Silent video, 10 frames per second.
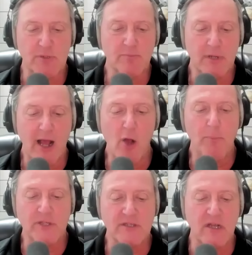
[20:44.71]
But
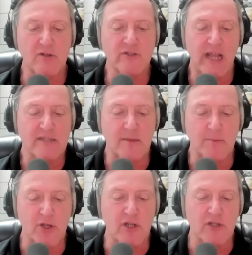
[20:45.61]
help us understand
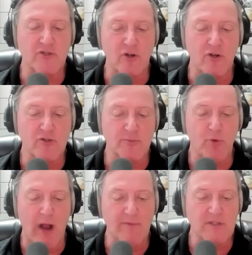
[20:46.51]
some of the concerns
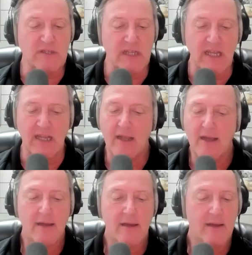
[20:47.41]
of privacy,